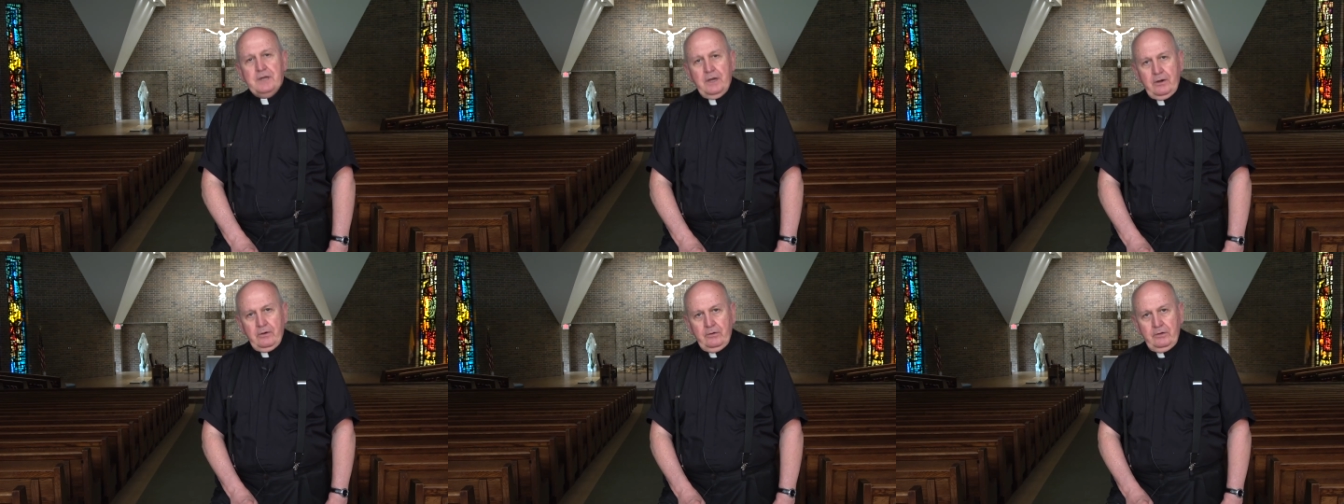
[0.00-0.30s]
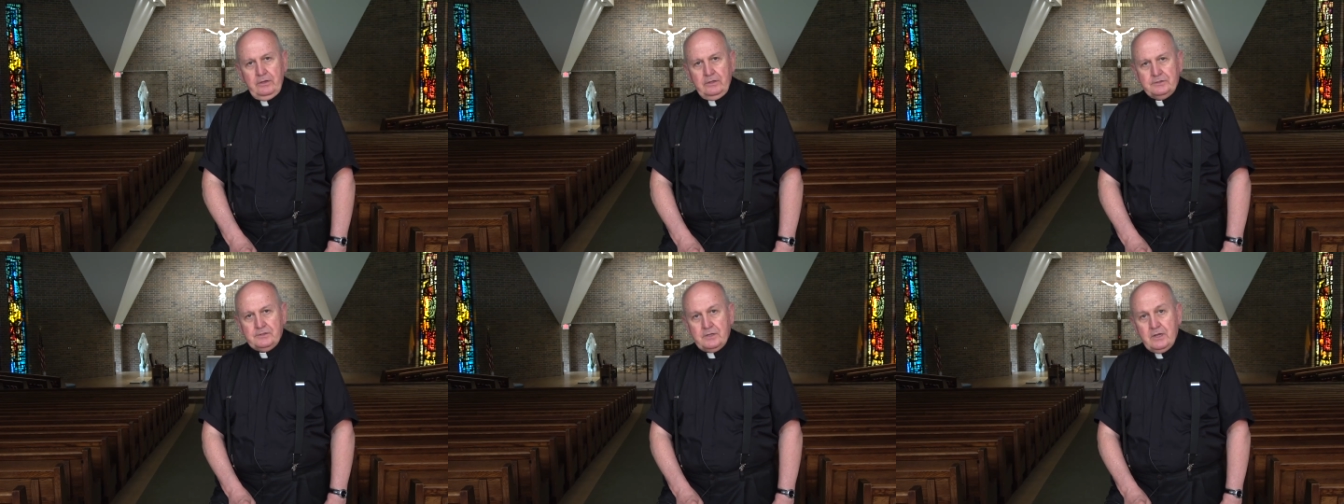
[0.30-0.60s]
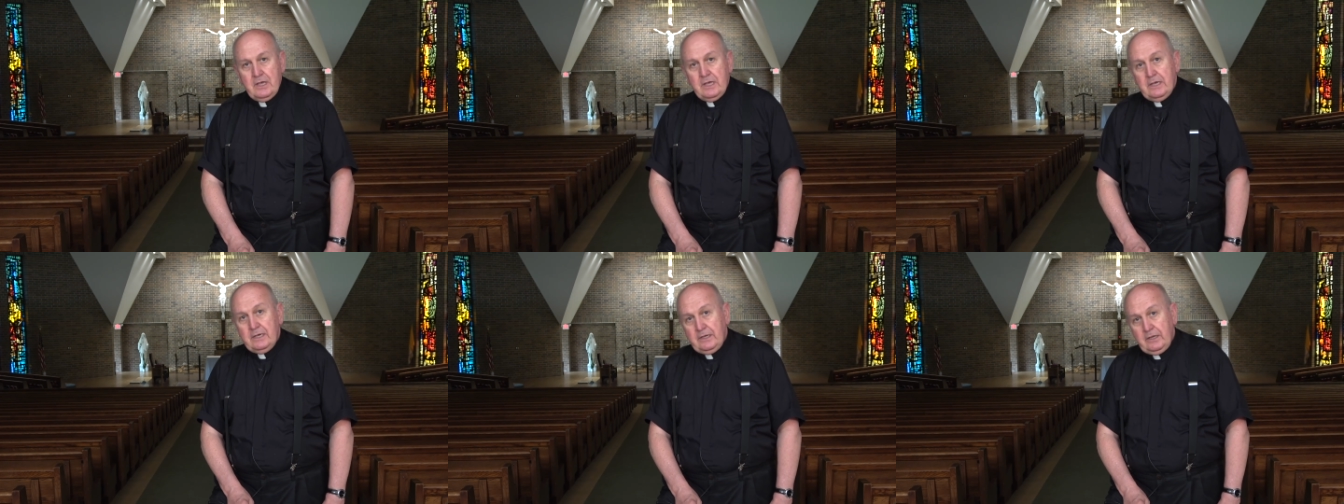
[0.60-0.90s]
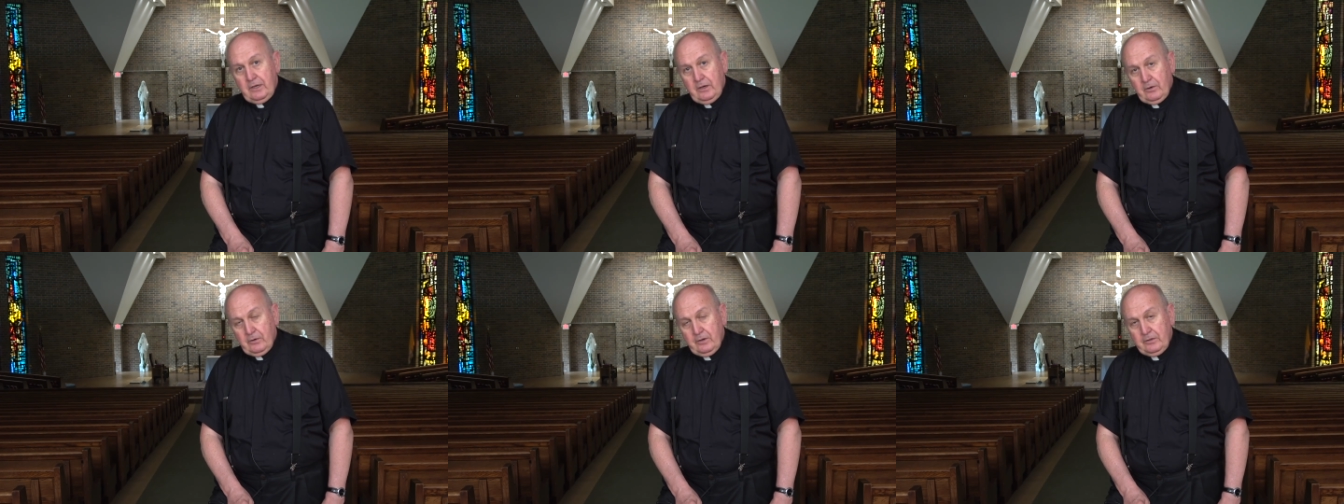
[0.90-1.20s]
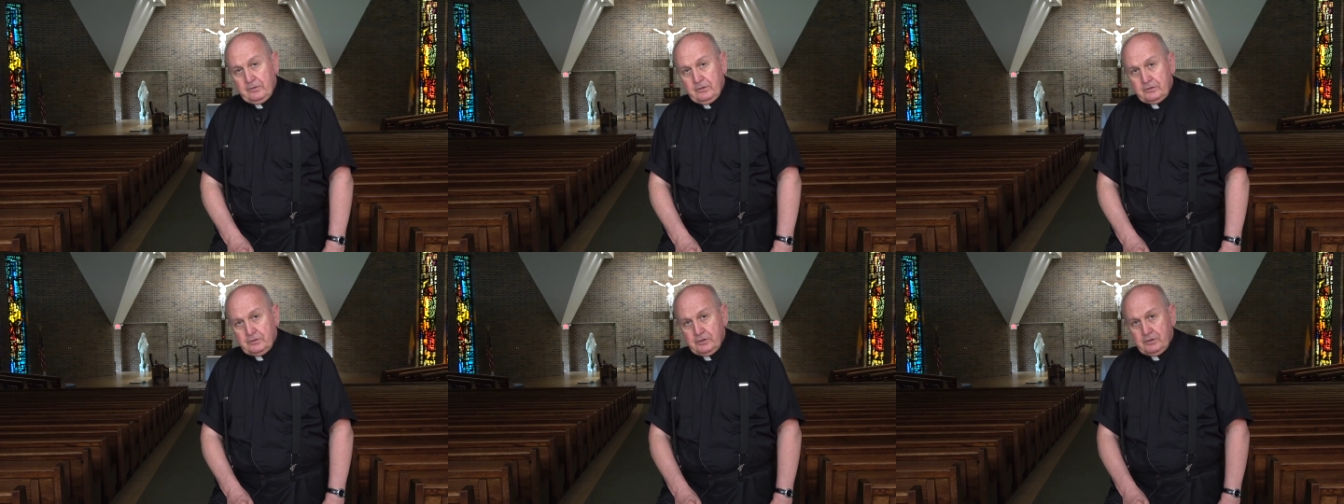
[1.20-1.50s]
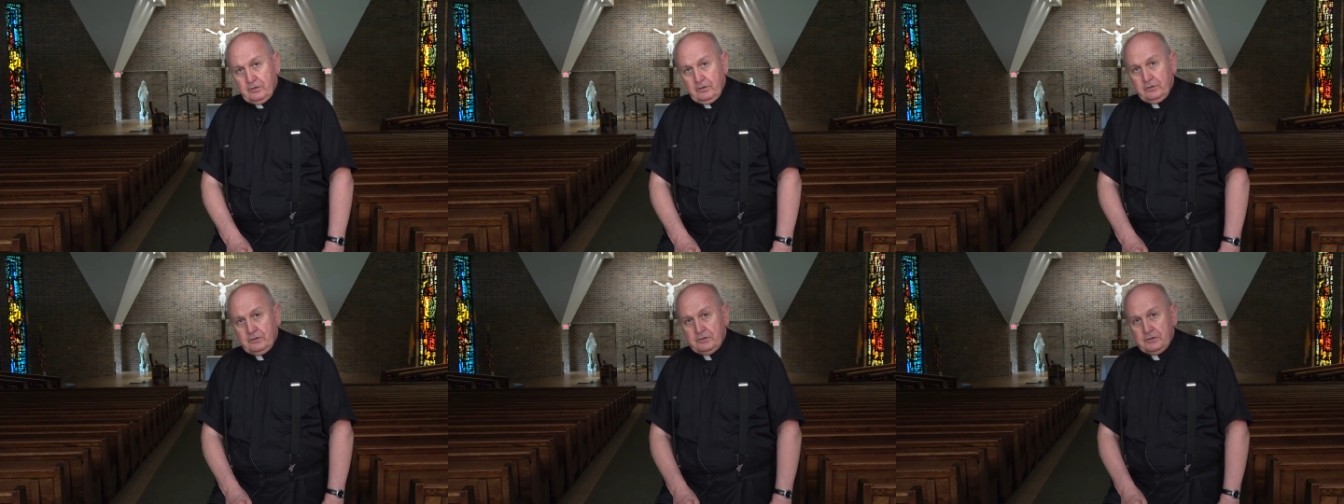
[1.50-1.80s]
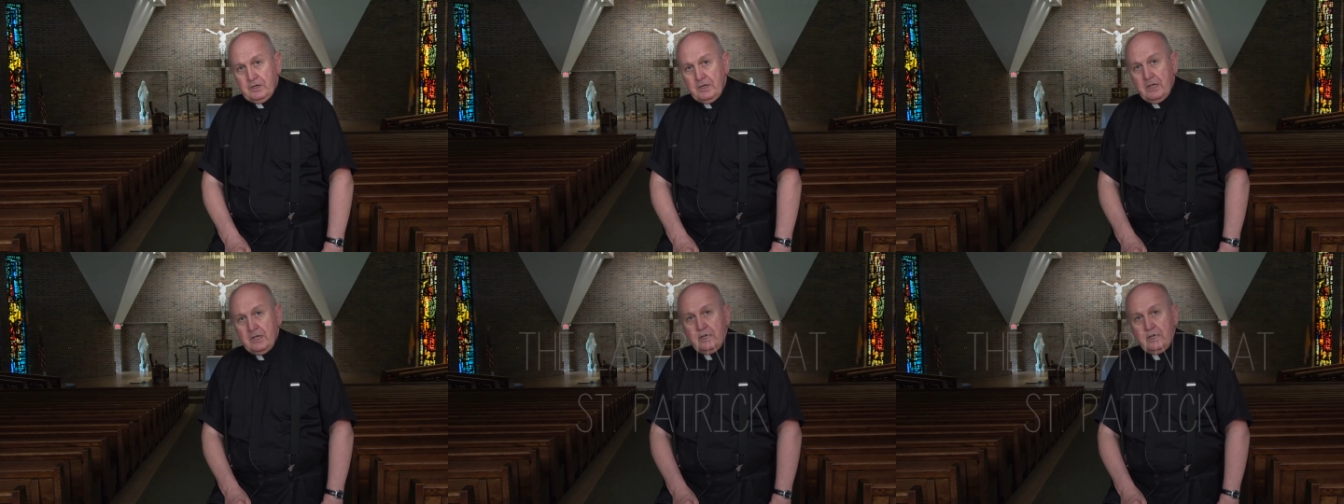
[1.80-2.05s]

areas here at the church